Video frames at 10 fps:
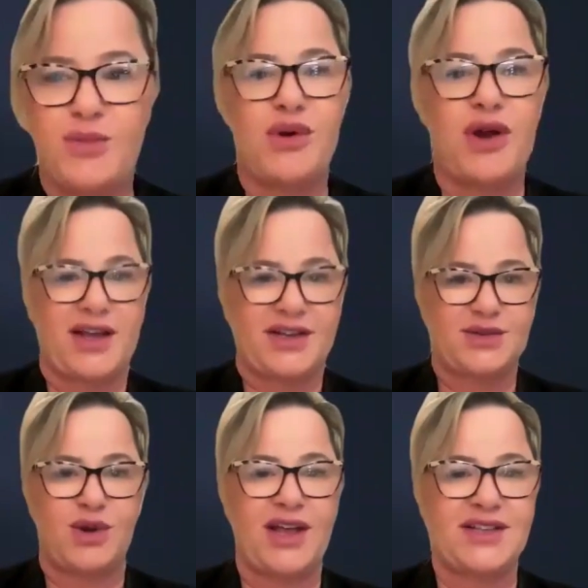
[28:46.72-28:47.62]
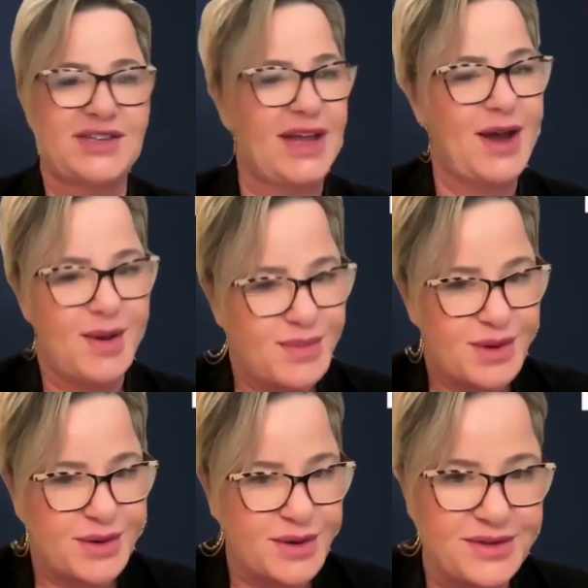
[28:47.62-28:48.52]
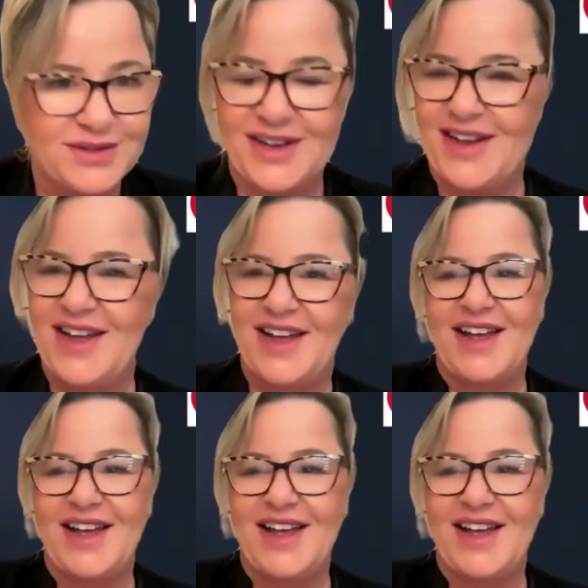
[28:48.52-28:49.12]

your press, right? Stay Absolutely. humble.